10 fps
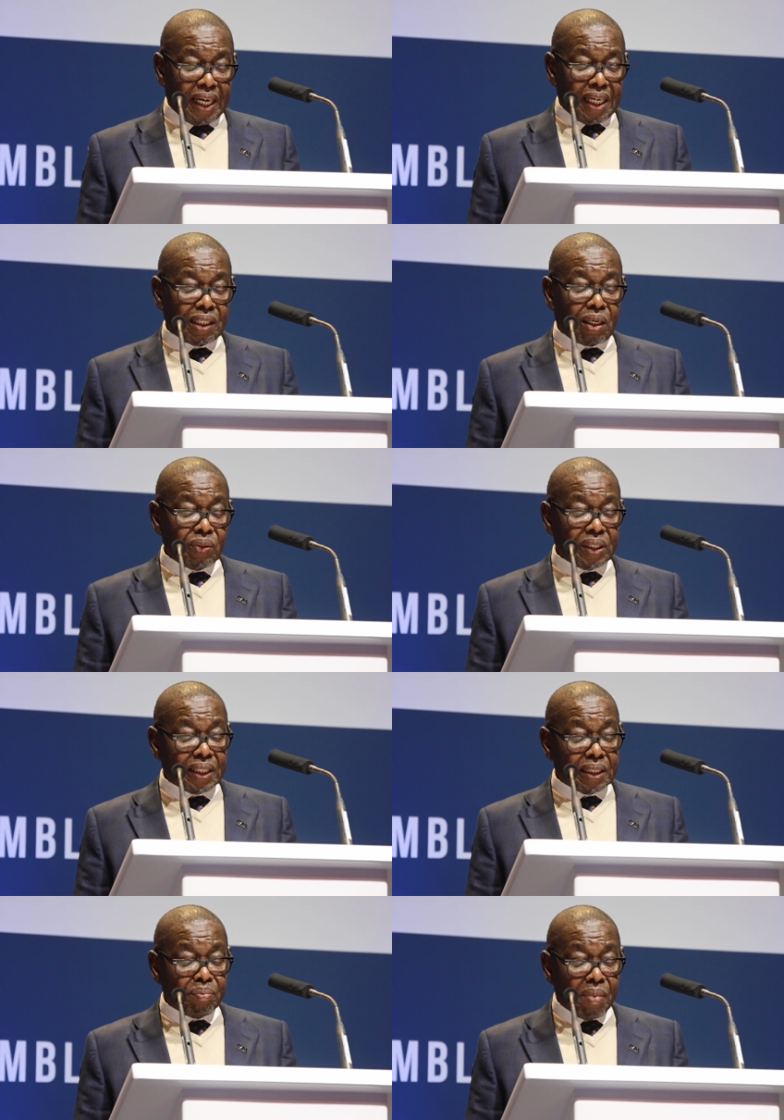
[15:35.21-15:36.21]

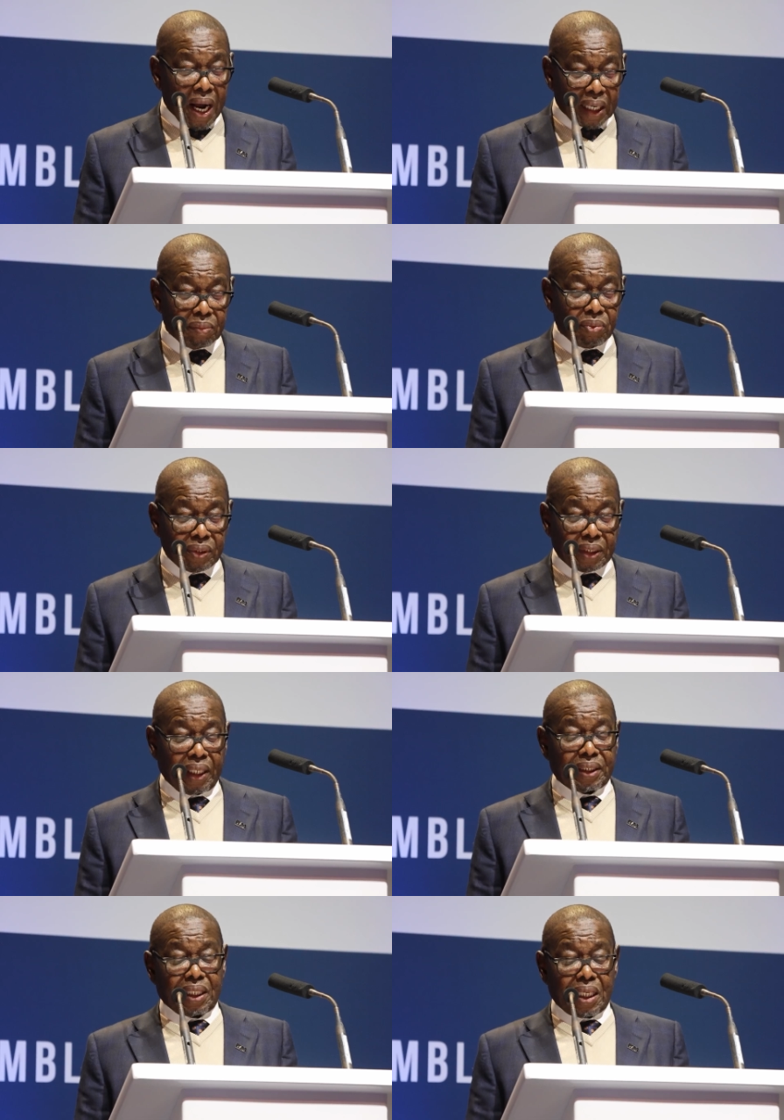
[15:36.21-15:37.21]
including remarkable
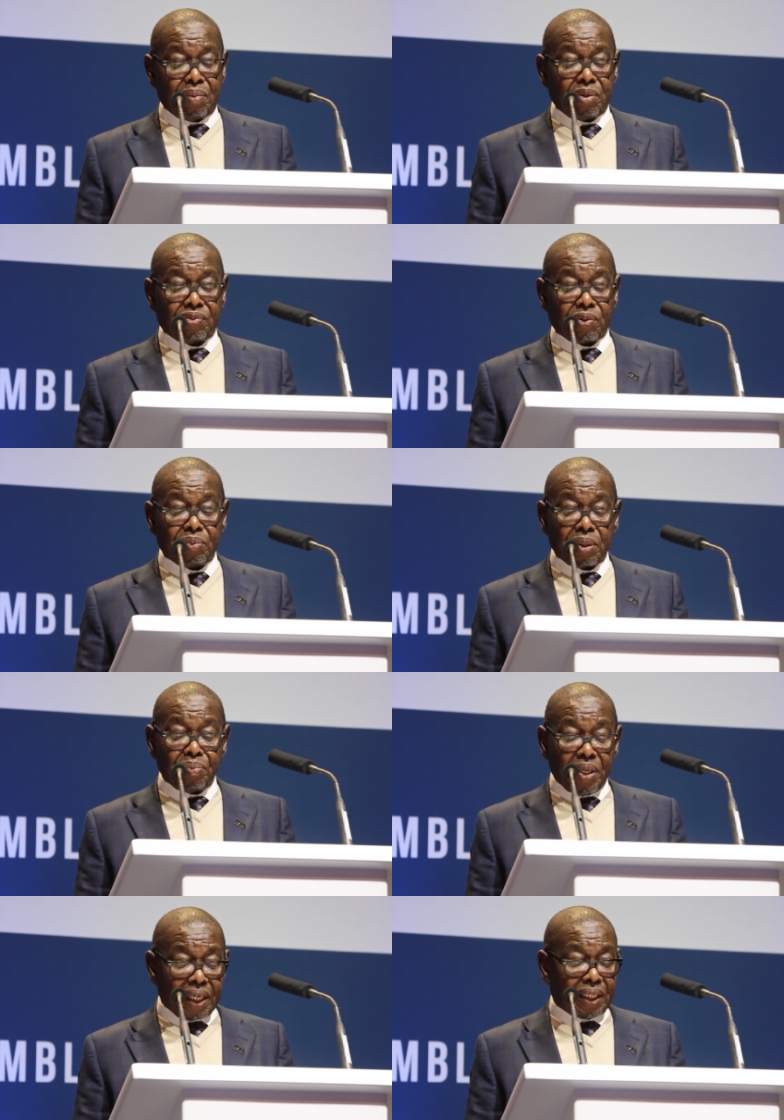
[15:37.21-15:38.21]
data coming from
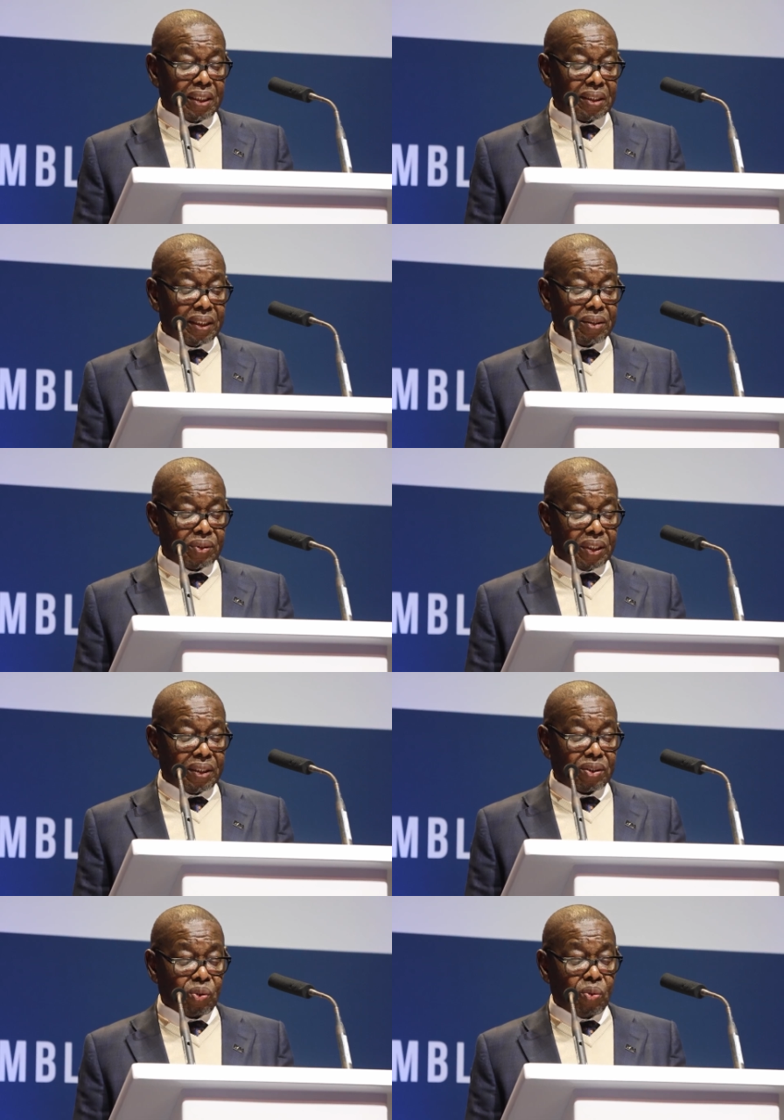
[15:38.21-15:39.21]
the Meerkat Radio
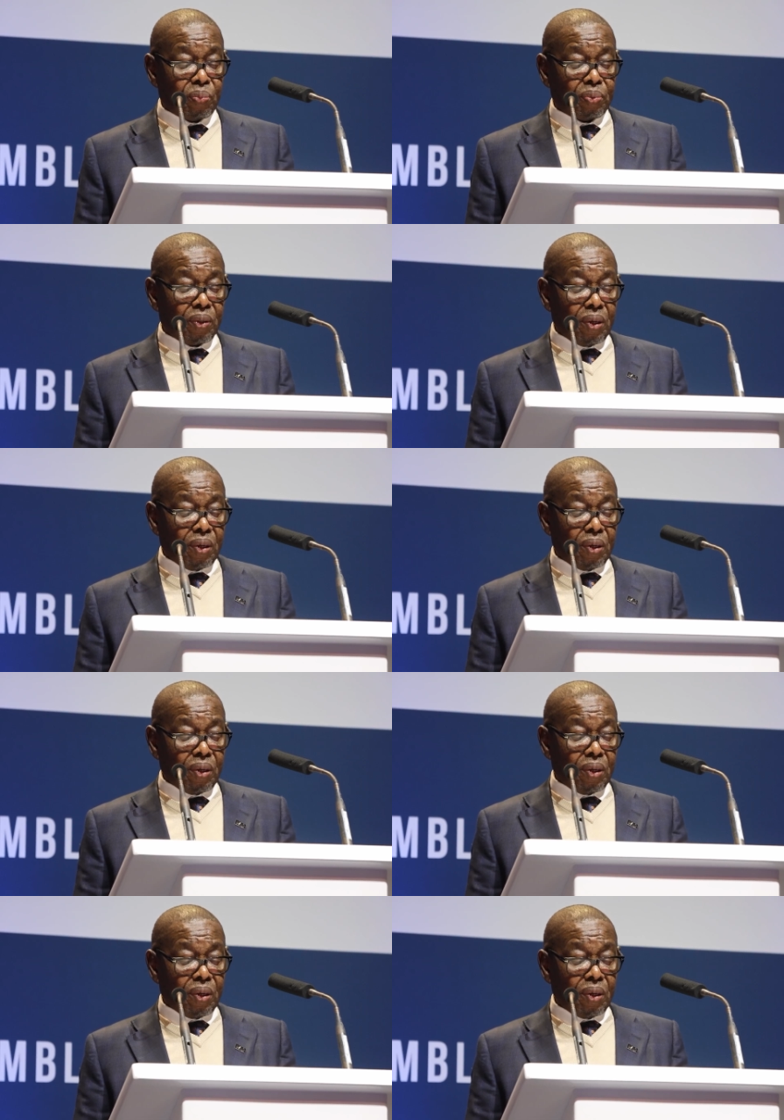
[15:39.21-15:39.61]
Telescope